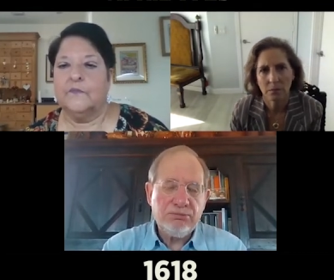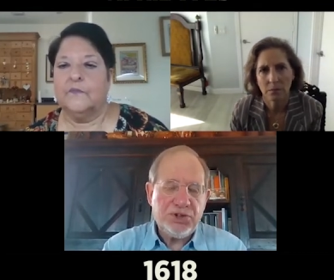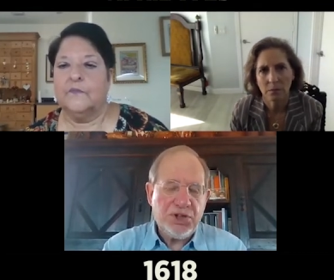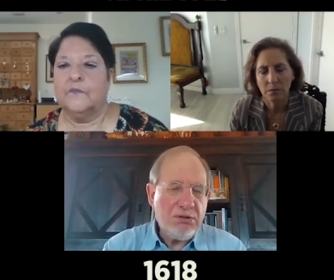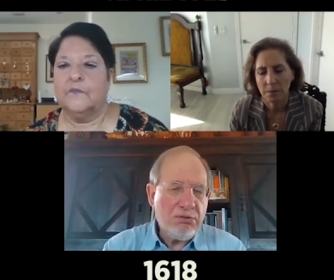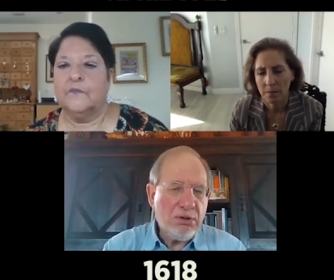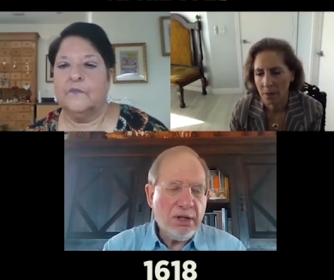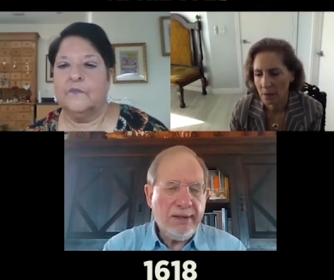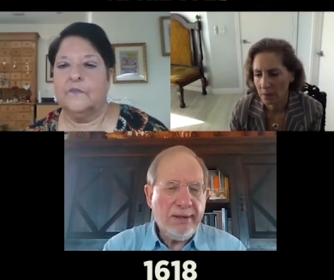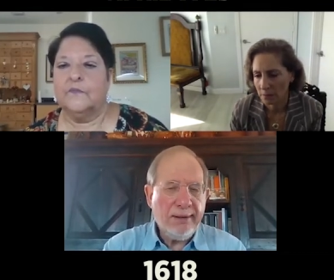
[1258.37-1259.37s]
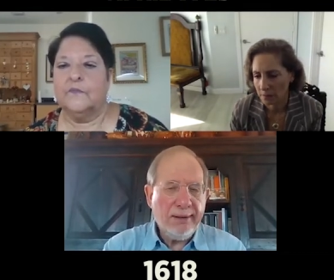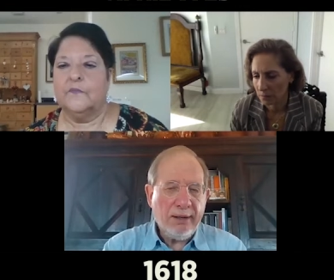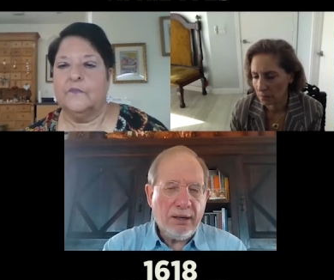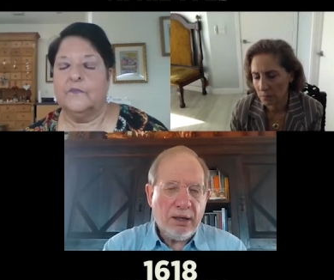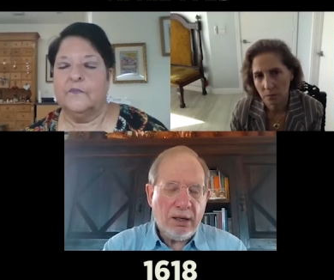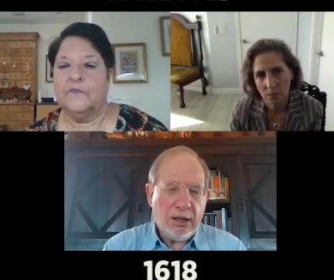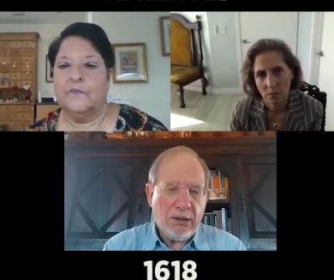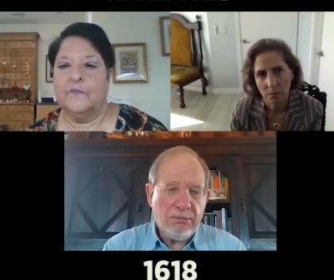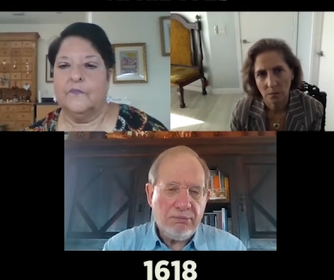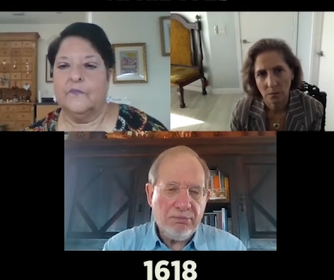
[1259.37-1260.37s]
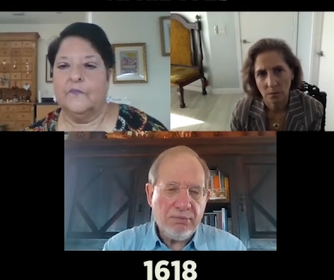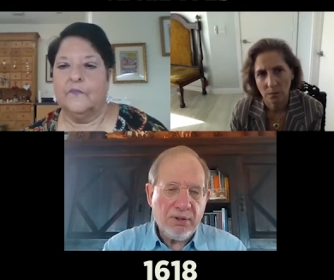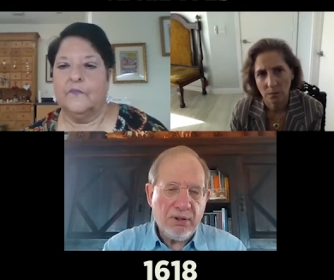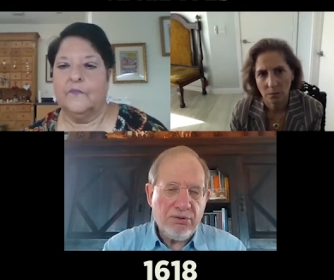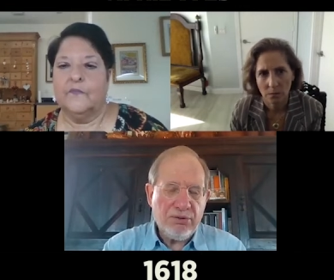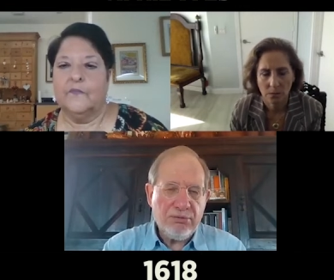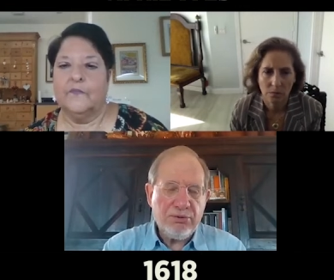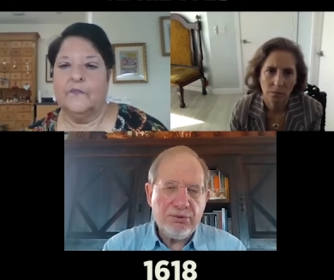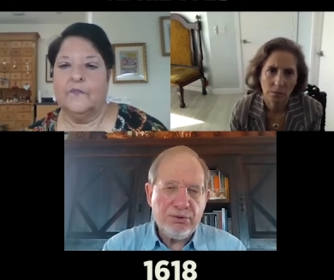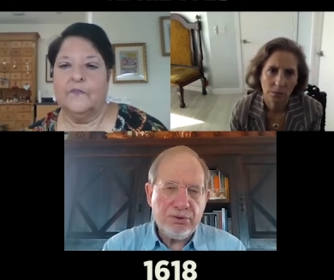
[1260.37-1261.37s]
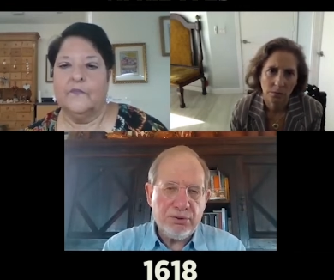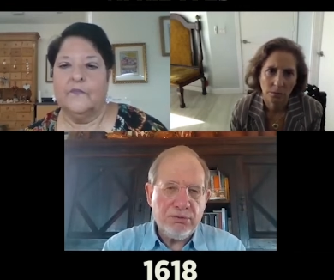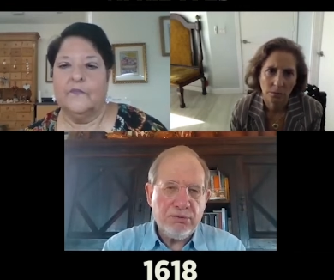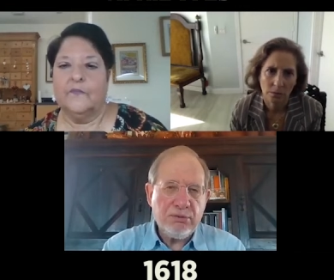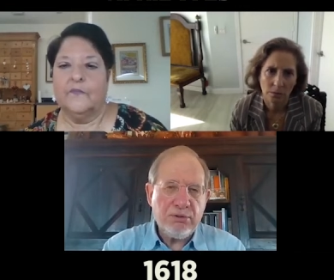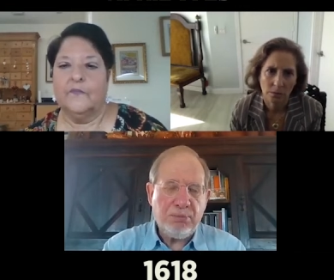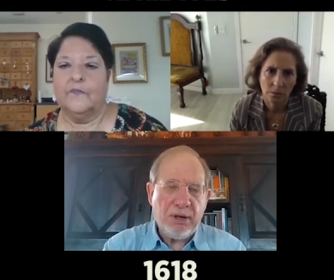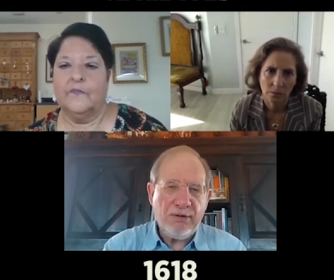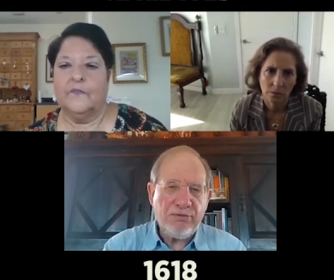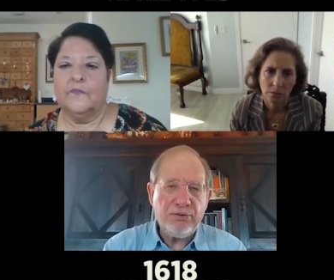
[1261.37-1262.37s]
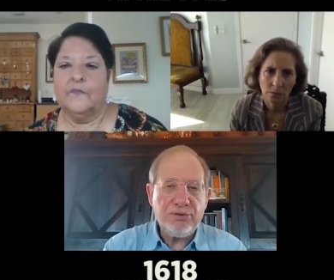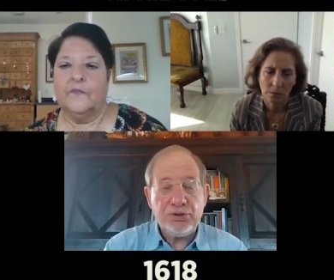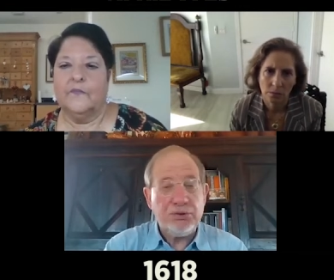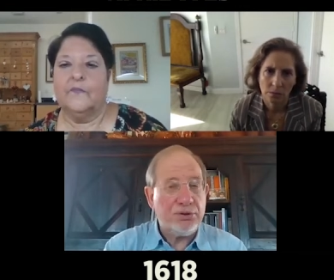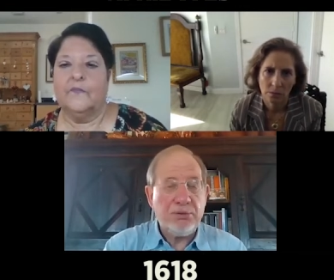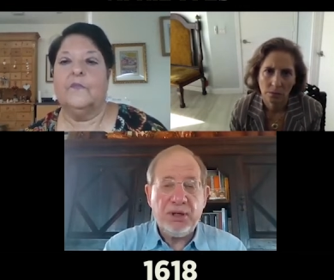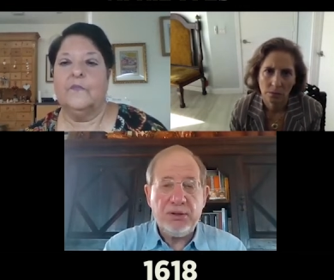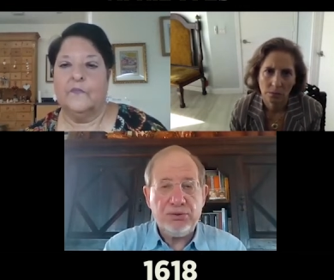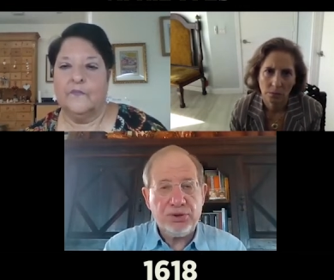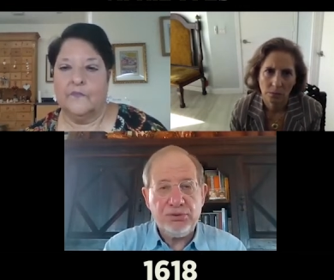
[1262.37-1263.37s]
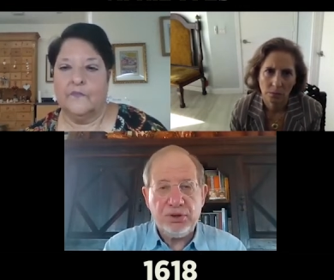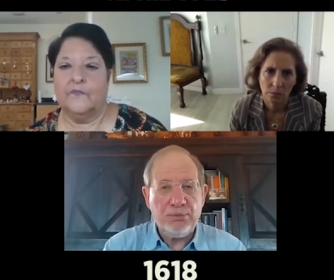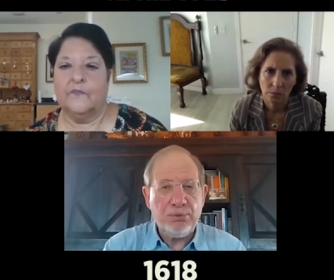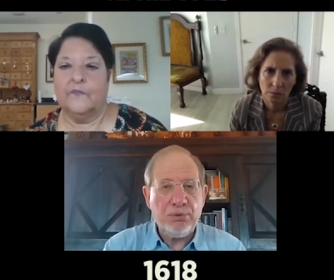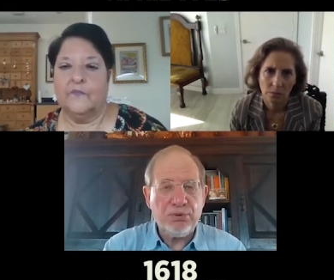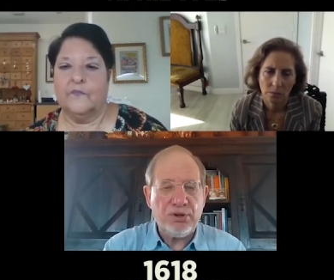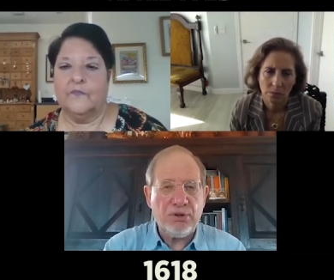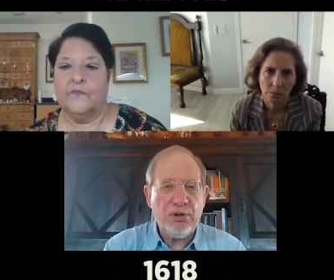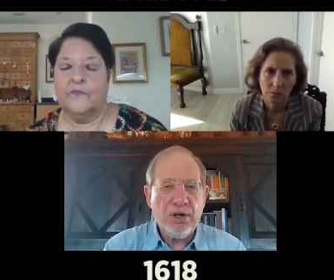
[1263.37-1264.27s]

Speaker 1: generally um, the, the, the, the, powerful Jews and the main Jews in Oporto